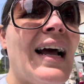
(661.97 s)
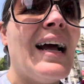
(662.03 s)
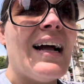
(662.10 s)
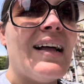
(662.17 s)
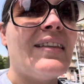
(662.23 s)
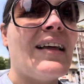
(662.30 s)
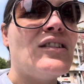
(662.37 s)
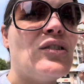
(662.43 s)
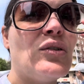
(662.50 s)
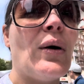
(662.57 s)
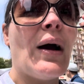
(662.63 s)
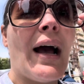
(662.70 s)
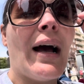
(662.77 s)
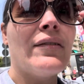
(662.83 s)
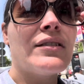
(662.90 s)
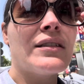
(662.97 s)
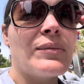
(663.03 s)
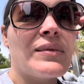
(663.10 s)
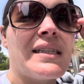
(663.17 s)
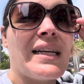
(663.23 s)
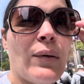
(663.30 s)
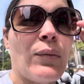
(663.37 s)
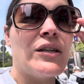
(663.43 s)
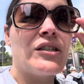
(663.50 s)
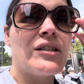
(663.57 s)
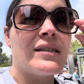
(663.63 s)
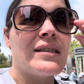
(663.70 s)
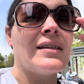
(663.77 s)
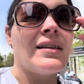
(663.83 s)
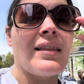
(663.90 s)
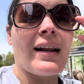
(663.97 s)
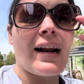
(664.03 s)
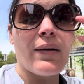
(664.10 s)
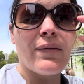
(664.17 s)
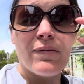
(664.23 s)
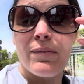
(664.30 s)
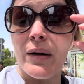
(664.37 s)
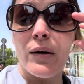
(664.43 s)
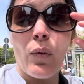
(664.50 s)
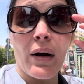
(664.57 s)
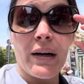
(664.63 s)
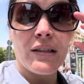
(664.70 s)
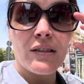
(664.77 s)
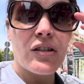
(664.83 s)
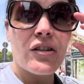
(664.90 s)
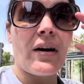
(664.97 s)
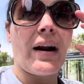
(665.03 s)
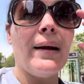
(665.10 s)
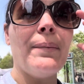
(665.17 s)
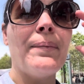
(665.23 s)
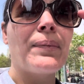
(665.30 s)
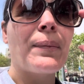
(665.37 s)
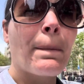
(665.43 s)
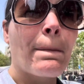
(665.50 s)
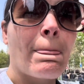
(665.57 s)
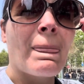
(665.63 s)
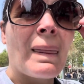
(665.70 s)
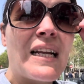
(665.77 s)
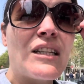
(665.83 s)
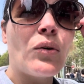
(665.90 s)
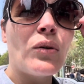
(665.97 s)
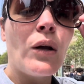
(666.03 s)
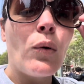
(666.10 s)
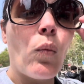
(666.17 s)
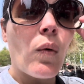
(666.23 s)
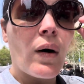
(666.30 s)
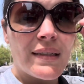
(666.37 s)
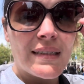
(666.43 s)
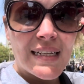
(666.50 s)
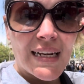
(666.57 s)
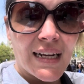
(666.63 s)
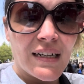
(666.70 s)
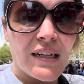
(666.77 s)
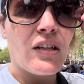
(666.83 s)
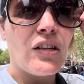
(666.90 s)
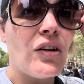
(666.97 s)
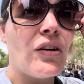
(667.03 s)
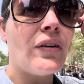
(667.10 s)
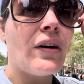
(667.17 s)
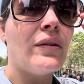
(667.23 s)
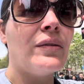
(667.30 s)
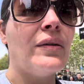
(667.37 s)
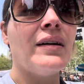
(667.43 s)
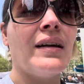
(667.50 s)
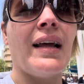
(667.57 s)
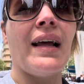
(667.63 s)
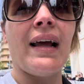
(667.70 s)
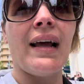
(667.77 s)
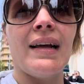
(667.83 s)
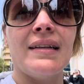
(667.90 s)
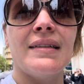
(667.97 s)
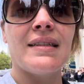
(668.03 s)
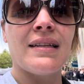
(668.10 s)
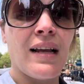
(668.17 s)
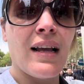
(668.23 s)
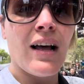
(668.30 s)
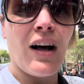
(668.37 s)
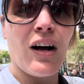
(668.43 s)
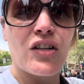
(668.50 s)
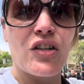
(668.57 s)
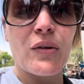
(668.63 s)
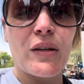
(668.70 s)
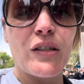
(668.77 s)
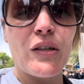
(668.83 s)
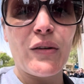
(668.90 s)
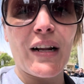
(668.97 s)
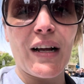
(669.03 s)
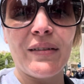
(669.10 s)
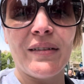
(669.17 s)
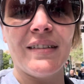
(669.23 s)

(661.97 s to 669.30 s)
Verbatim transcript: And they do have some sandwiches that I've been wanting to try. It's only 110 euro and I'll show it to you now.